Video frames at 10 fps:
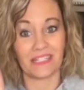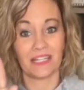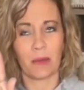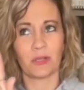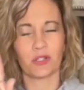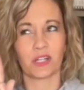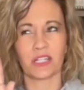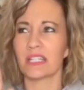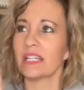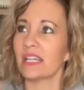I mean, you're gonna
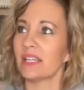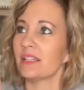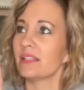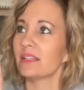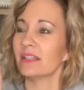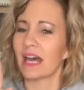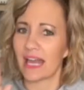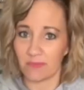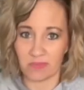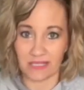need a
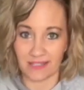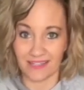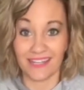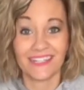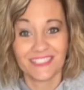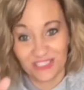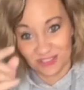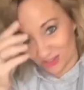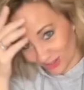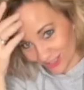pen.
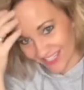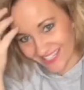Sorry.